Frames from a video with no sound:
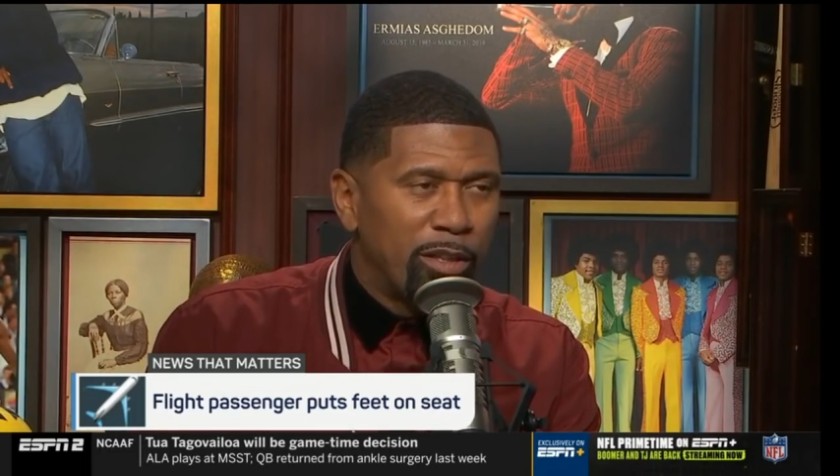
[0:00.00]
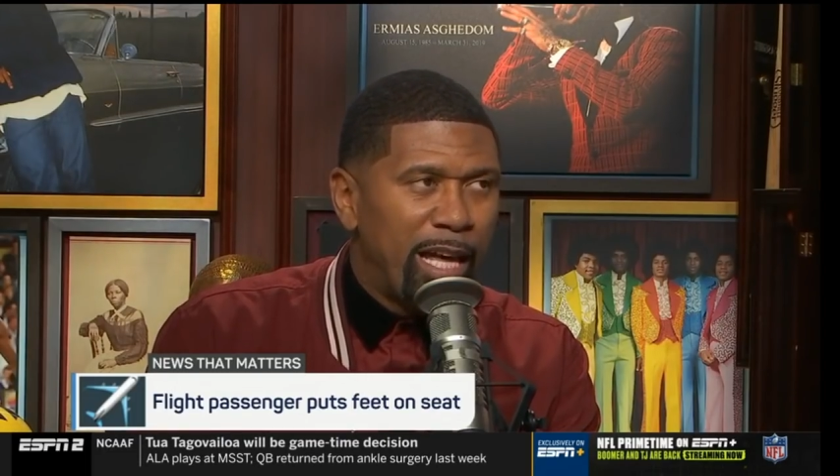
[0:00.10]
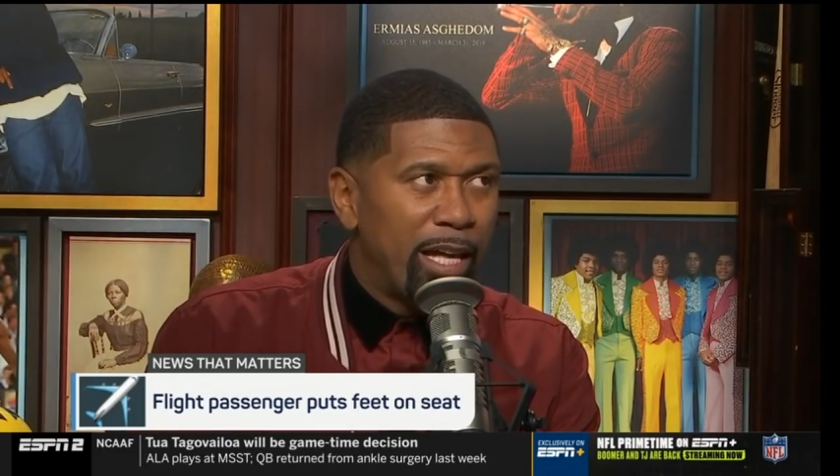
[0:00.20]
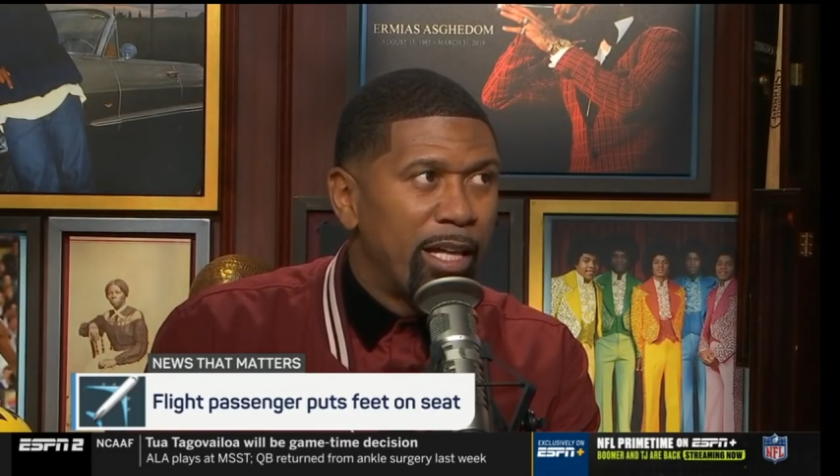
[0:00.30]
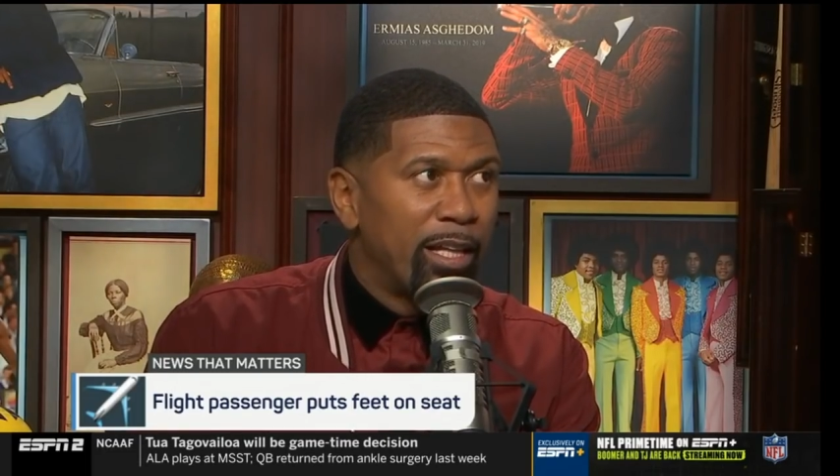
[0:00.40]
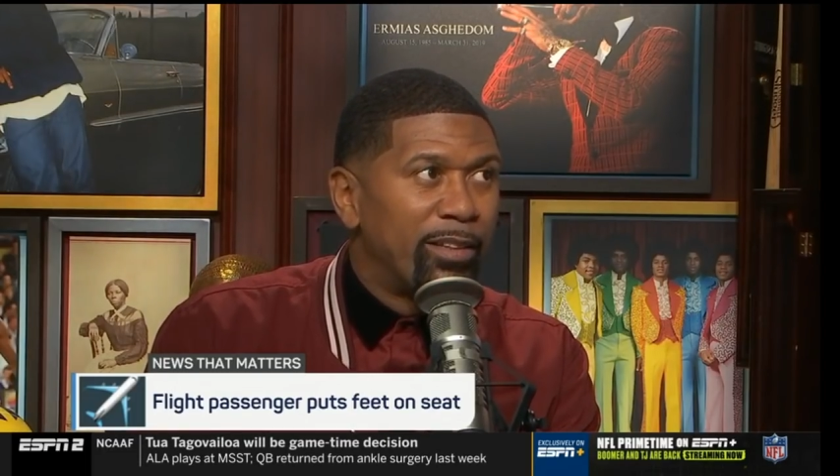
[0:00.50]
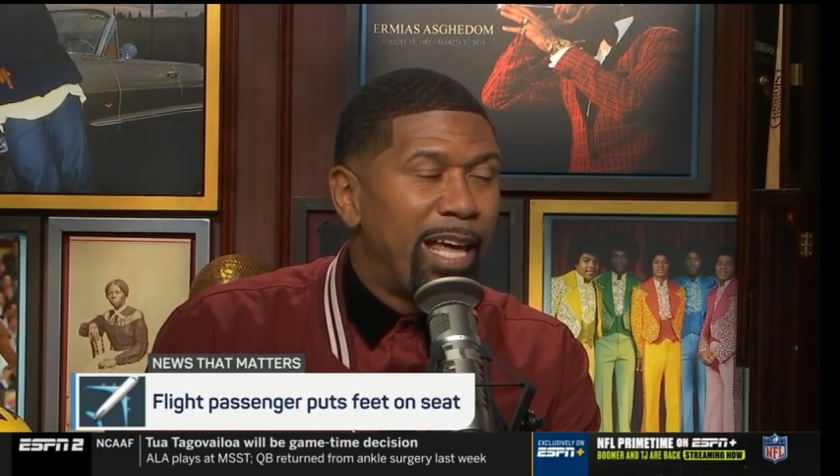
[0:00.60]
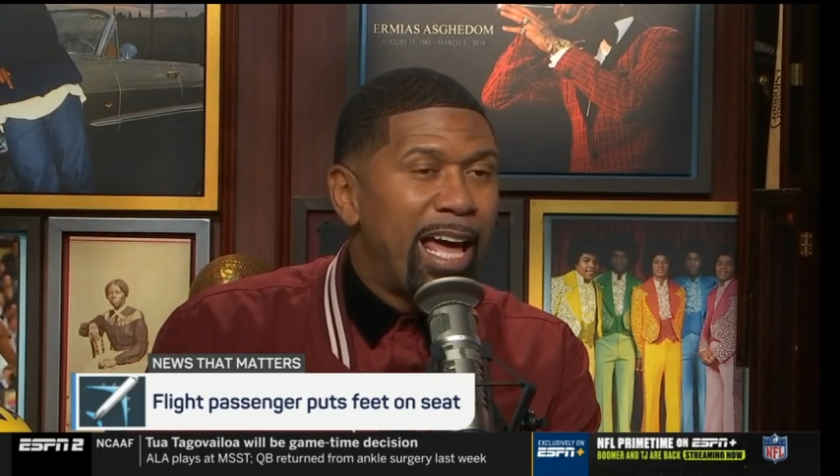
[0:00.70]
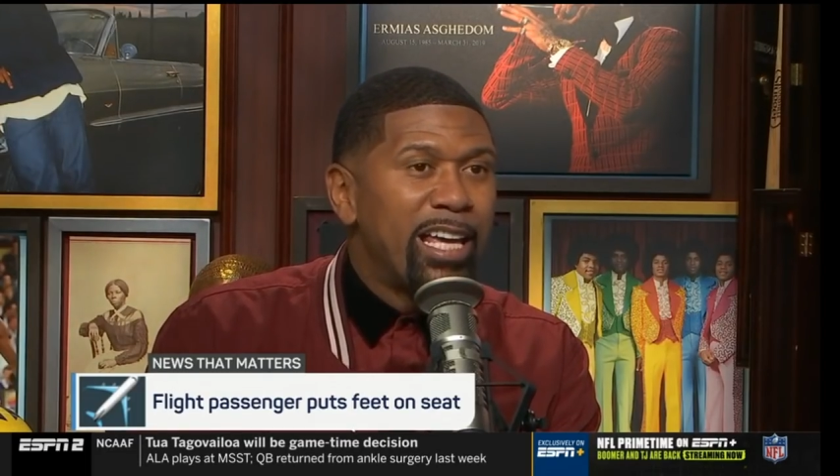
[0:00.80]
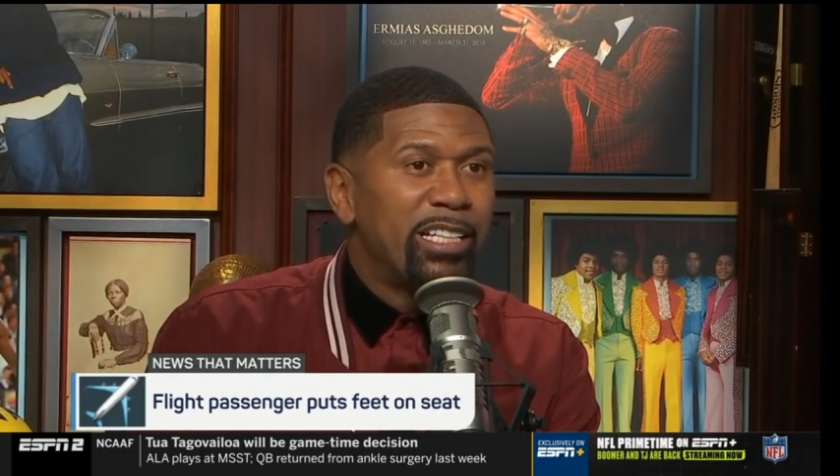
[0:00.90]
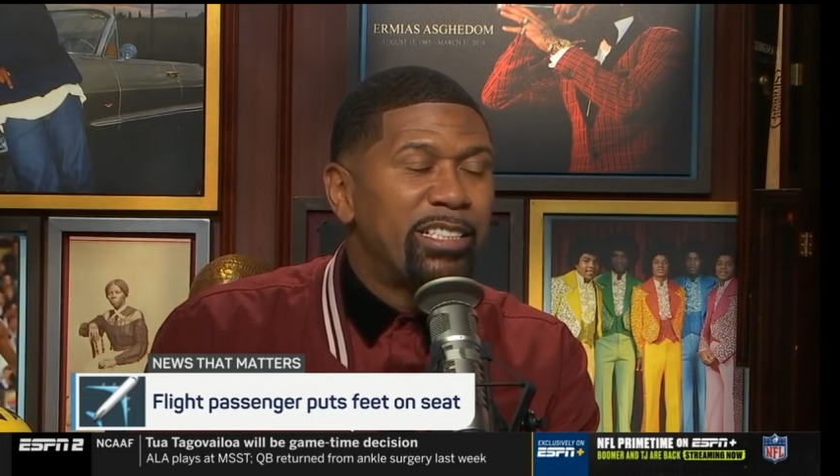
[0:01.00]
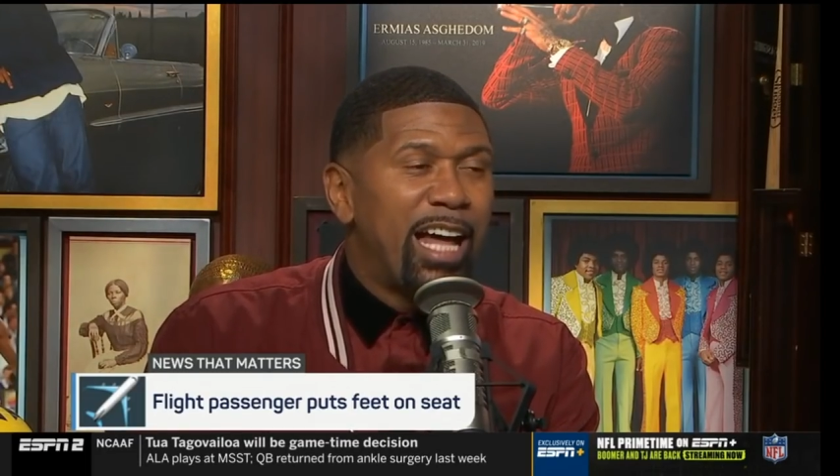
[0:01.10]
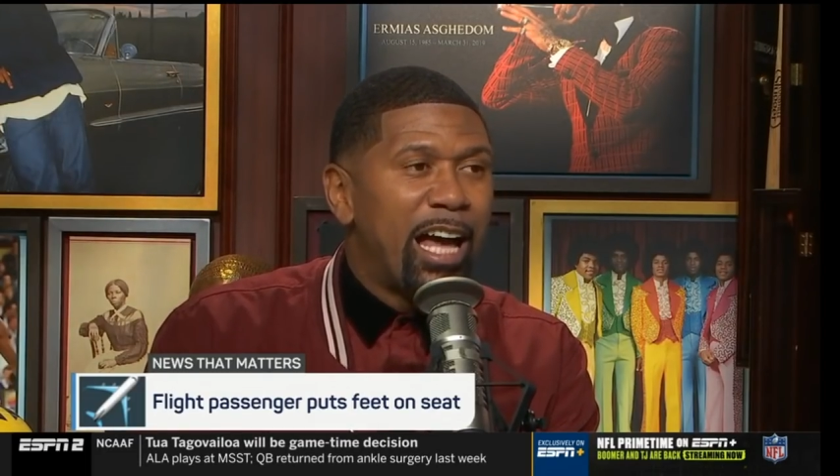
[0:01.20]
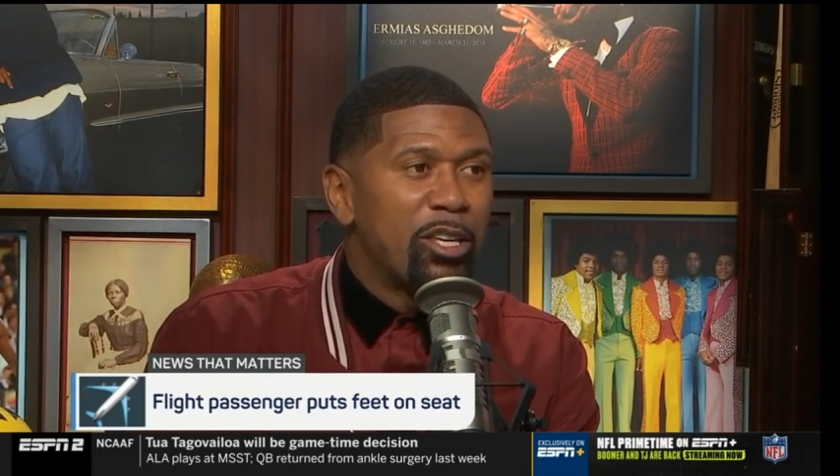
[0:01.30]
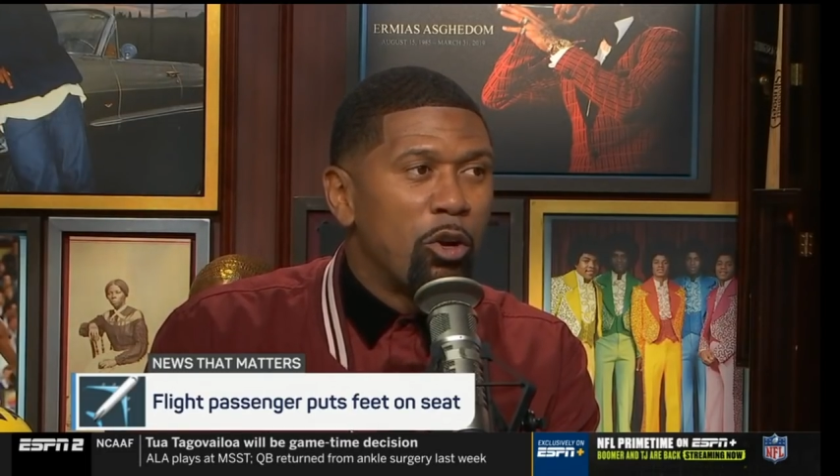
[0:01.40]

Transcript: That is not